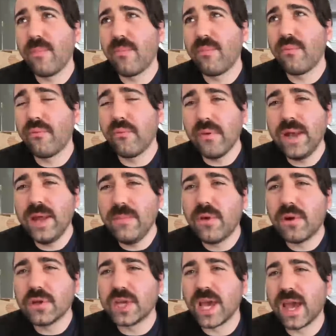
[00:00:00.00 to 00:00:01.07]
pretty
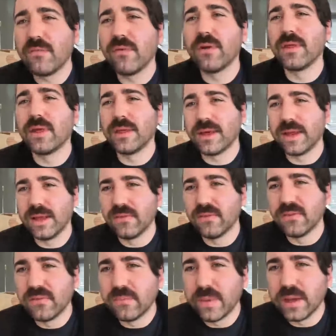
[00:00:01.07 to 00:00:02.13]
much everything that
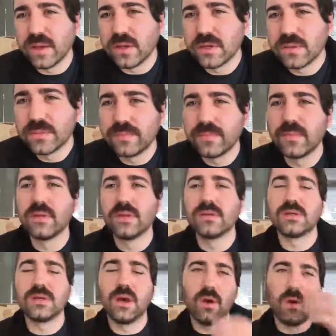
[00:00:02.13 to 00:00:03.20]
isn't speech.
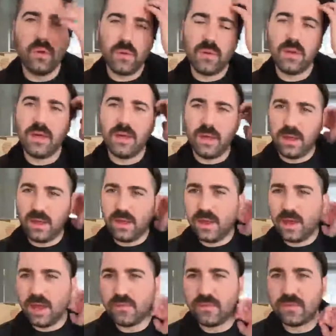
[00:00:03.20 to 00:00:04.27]
So
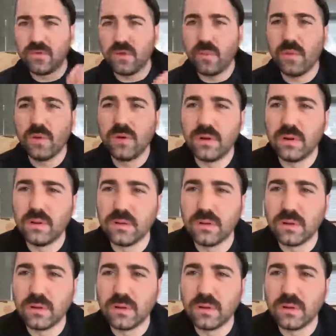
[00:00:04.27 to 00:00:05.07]
if someone